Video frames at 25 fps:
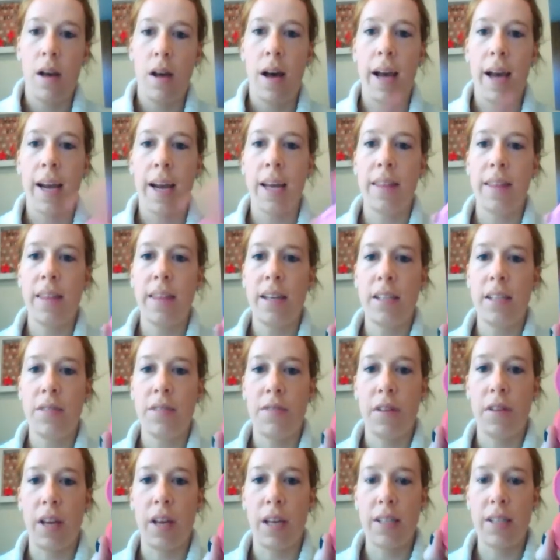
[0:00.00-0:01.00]
I got this
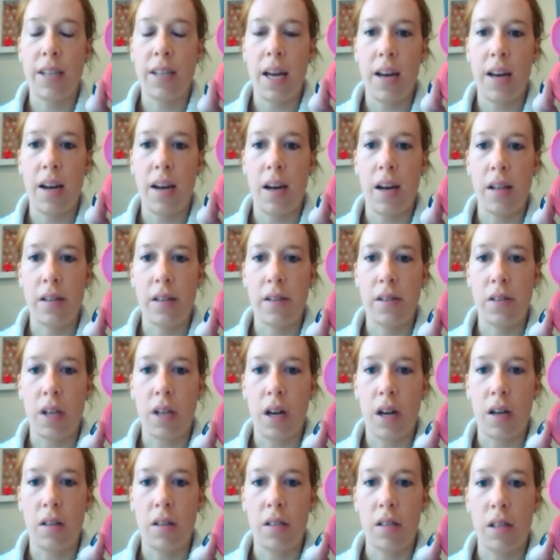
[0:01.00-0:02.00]
for like $10 at
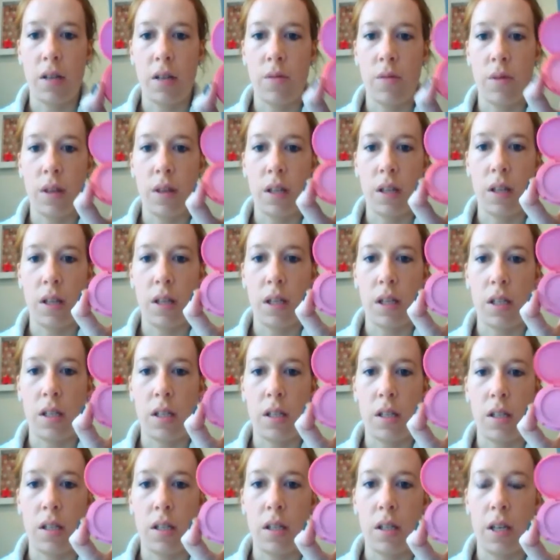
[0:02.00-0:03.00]
Ulta with a
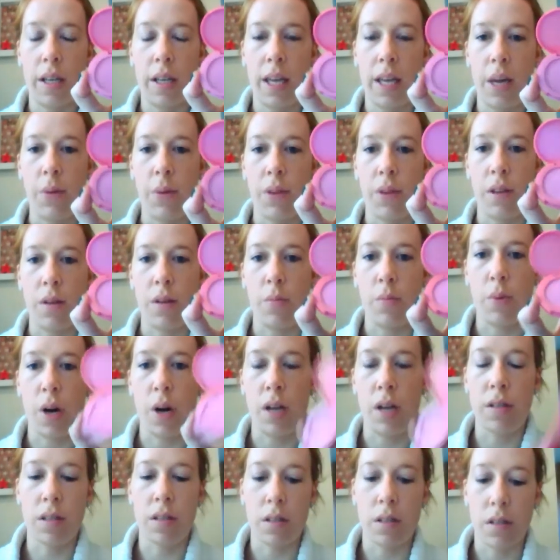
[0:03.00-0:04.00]
little, it came with a
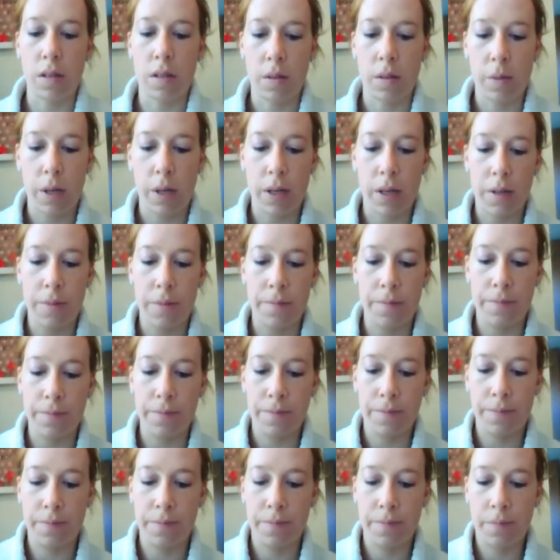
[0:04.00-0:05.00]
bronzer as well.
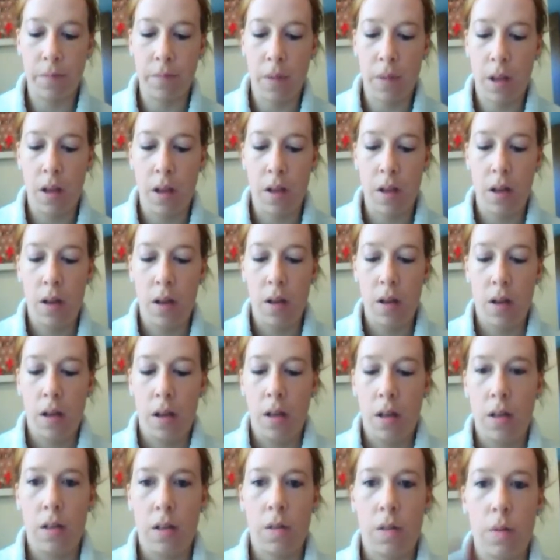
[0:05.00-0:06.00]

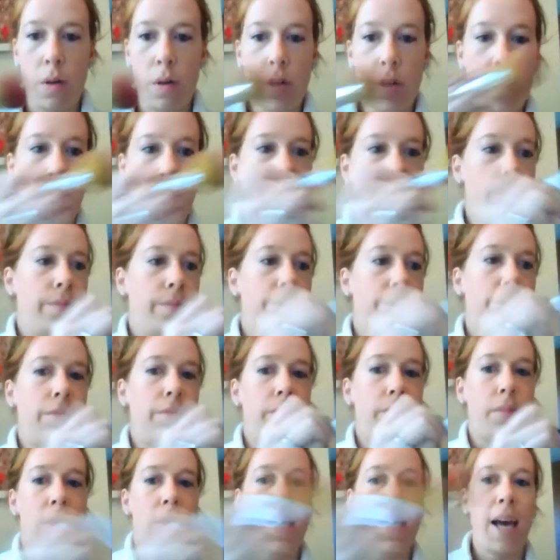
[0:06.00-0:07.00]
Swirl,
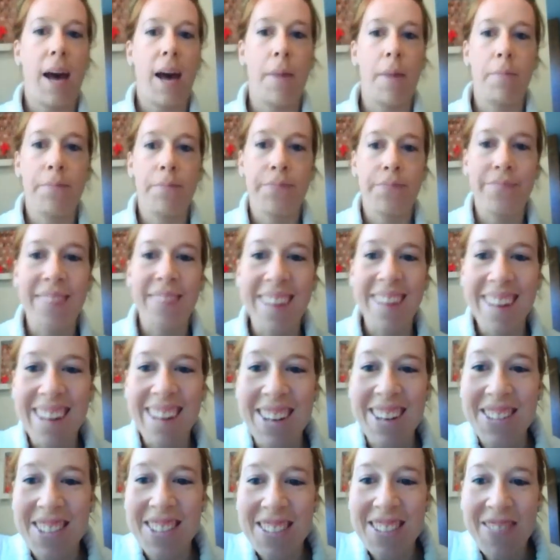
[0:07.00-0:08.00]
tap.
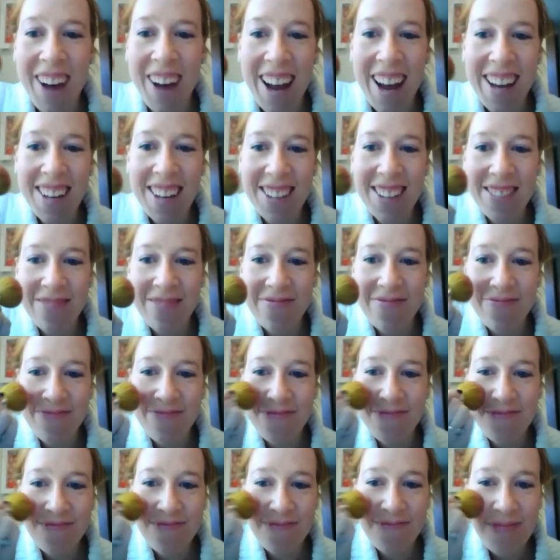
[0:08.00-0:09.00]
Now smile,
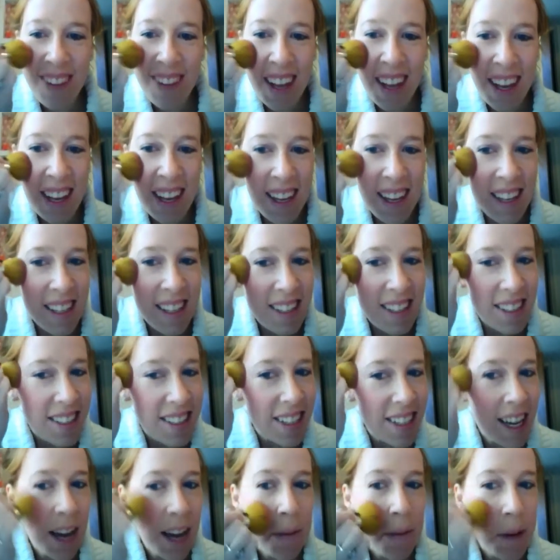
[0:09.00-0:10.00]

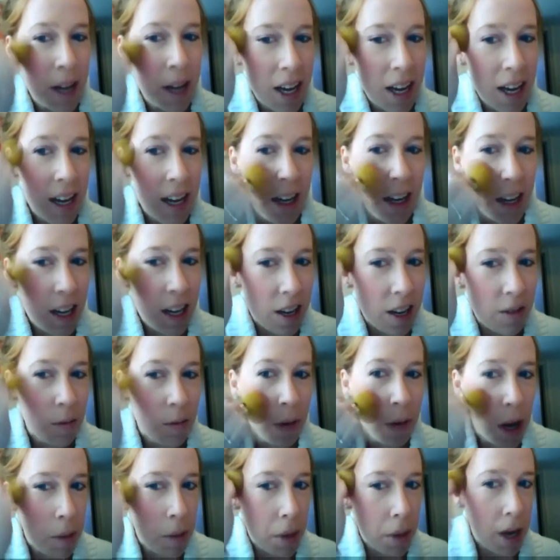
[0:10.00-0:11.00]
dab it on, and
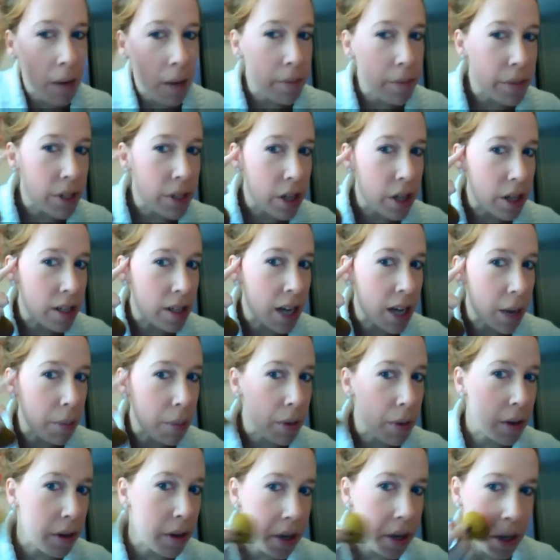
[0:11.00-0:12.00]
rub up to the top of
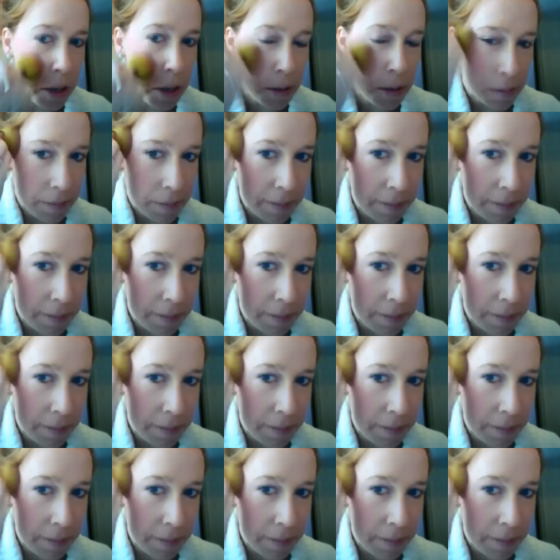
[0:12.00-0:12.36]
your ear.